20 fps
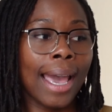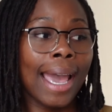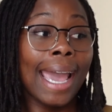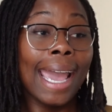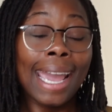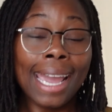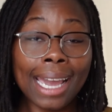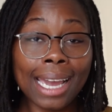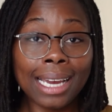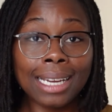
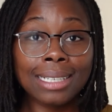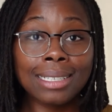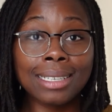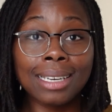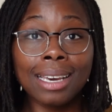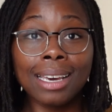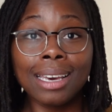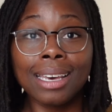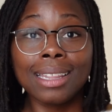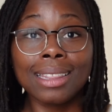
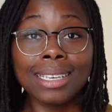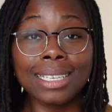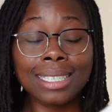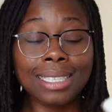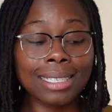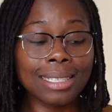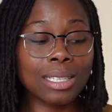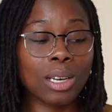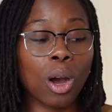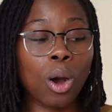And
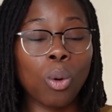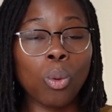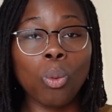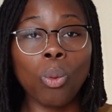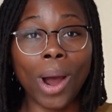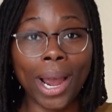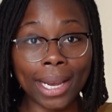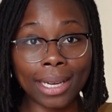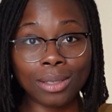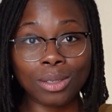this is a
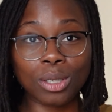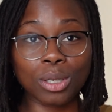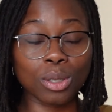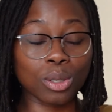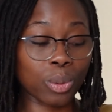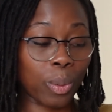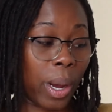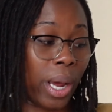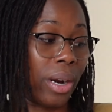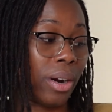white
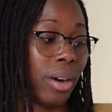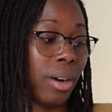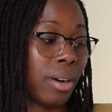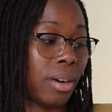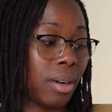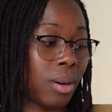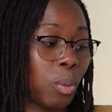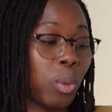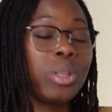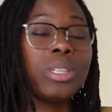sweater.
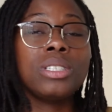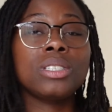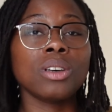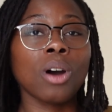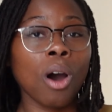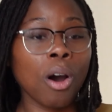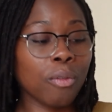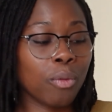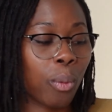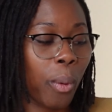Well, it's
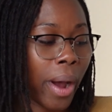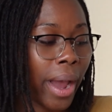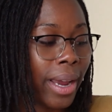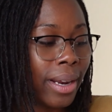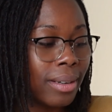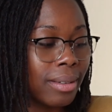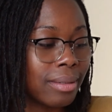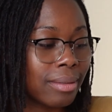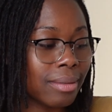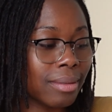
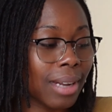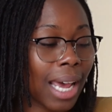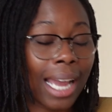off-white.